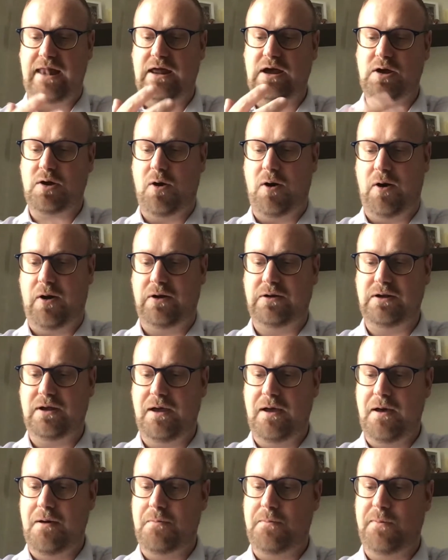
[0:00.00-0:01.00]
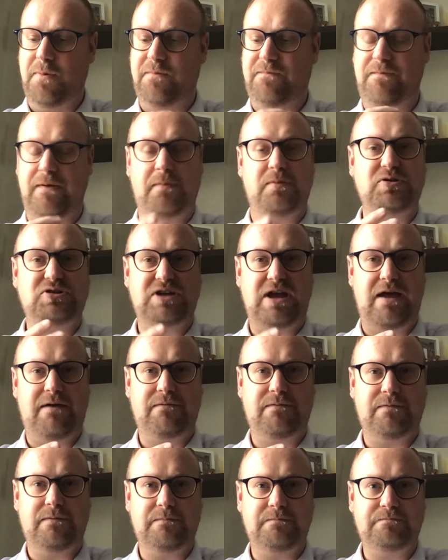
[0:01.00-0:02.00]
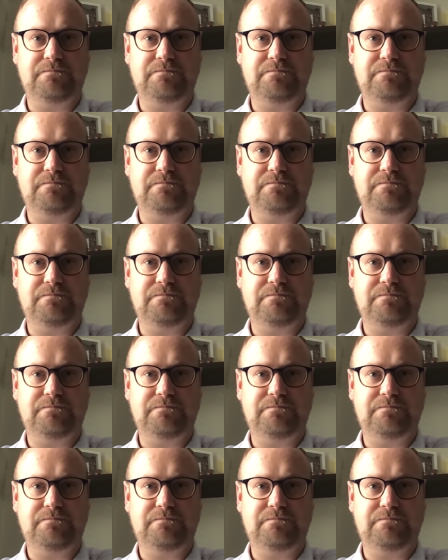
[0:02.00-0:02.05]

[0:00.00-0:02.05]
called Mephibosheth.